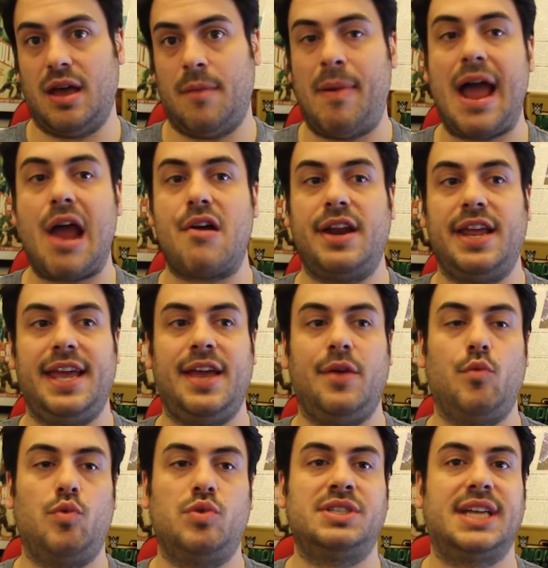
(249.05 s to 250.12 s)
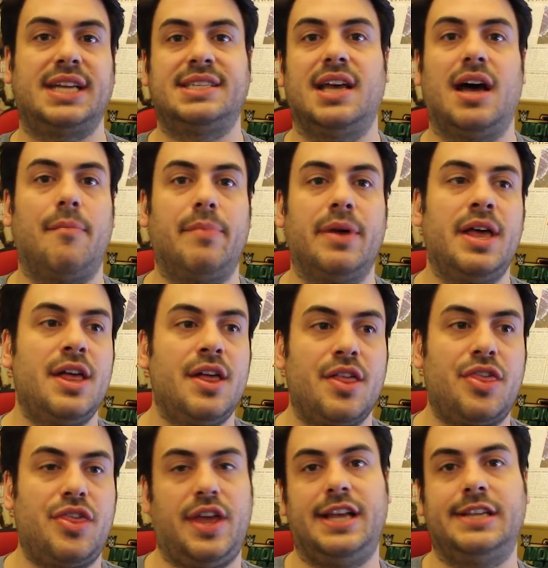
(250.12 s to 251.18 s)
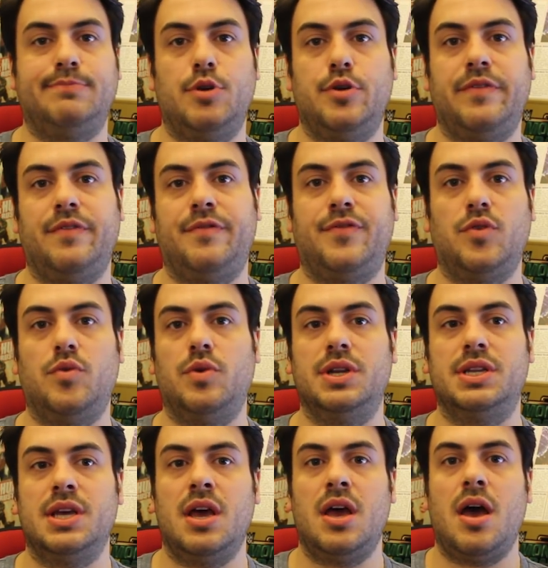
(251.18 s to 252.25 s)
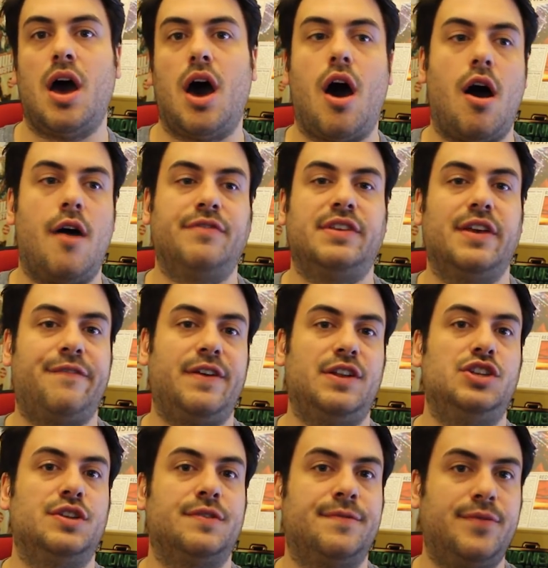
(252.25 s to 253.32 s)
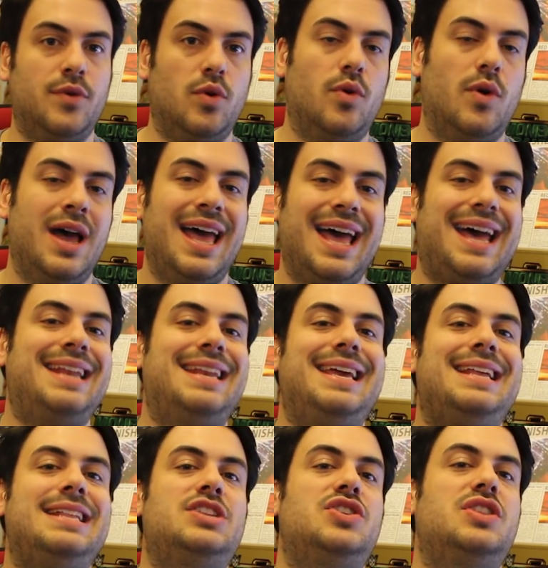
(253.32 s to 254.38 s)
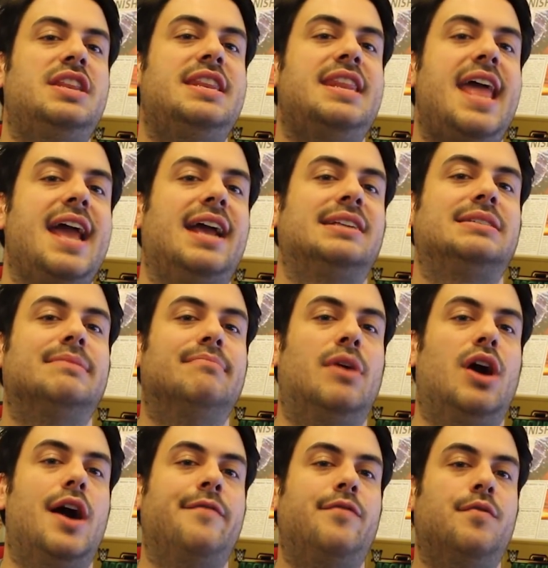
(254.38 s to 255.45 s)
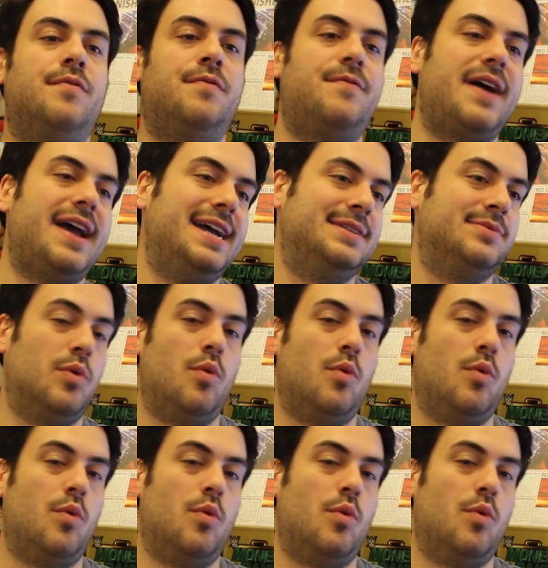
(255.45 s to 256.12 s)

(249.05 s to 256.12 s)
Apparently it will set up things moving forward after Avengers 4 and into the next Marvel phase.